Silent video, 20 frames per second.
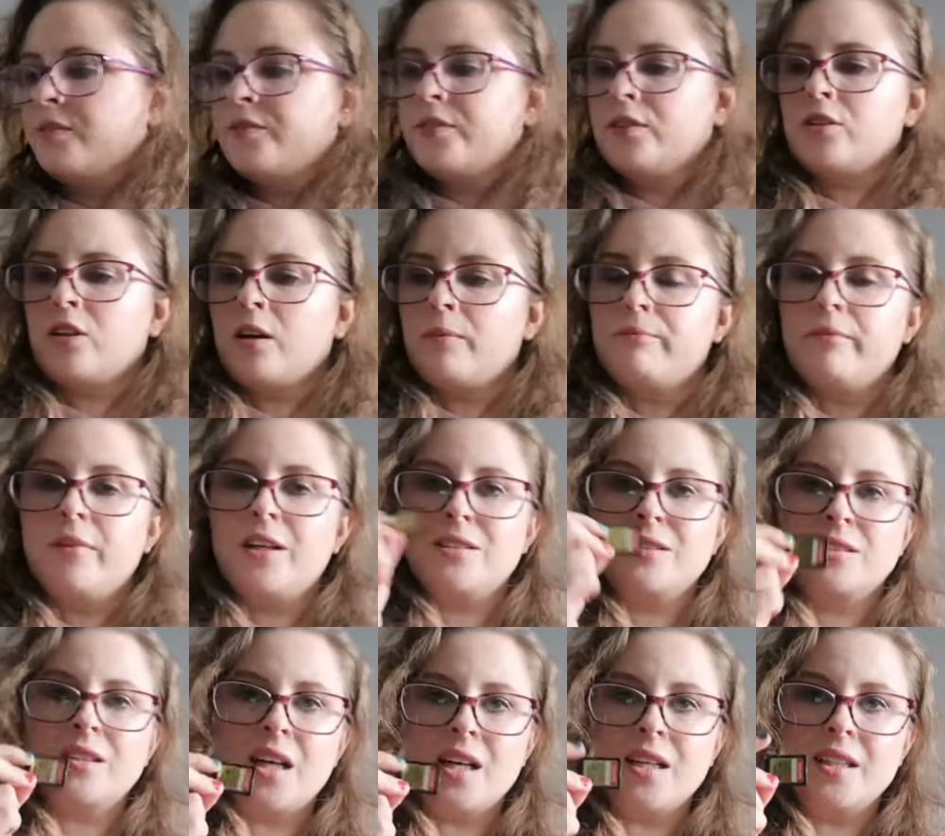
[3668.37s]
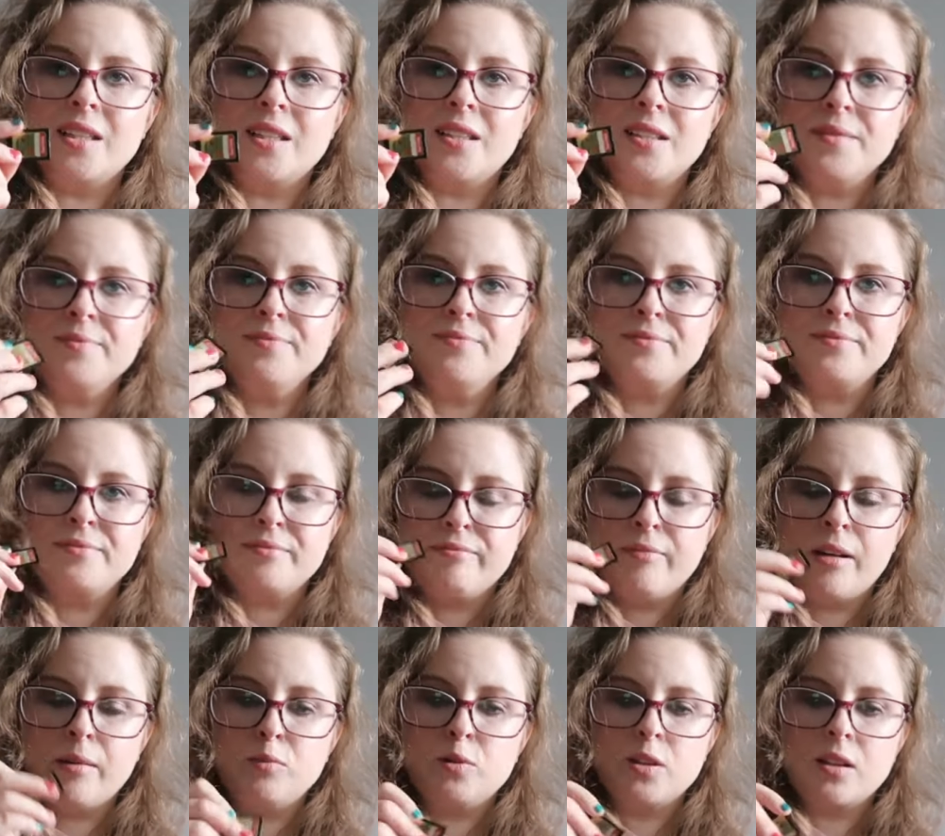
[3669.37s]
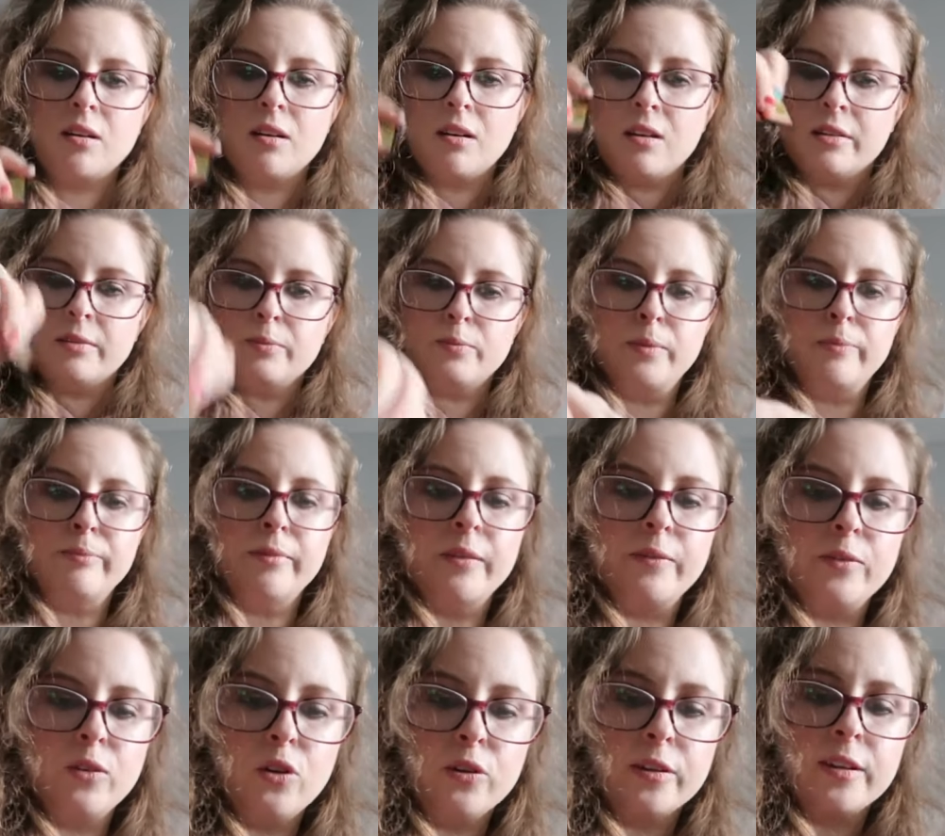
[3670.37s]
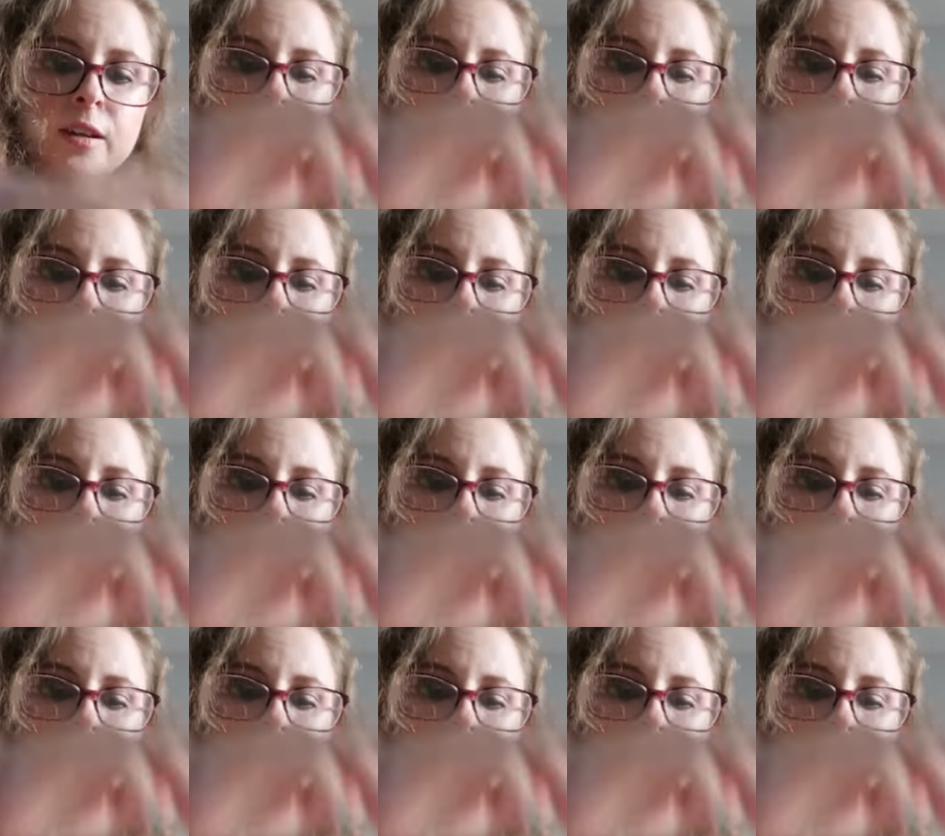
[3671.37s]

filled up my entire memory card with my vlog.